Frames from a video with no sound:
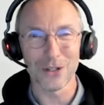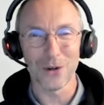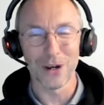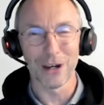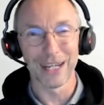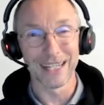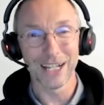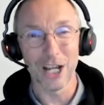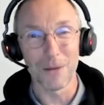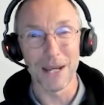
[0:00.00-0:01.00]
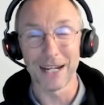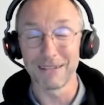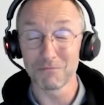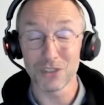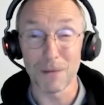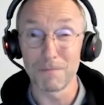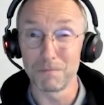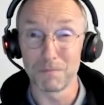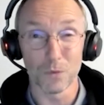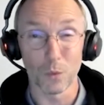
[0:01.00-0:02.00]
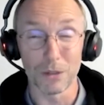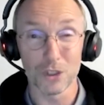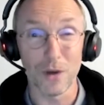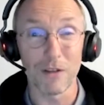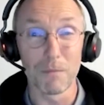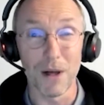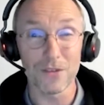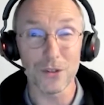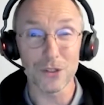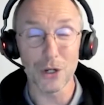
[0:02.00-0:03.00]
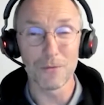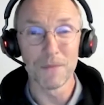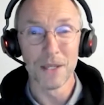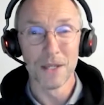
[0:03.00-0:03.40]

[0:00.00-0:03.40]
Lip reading: So in the coming 12 months or so,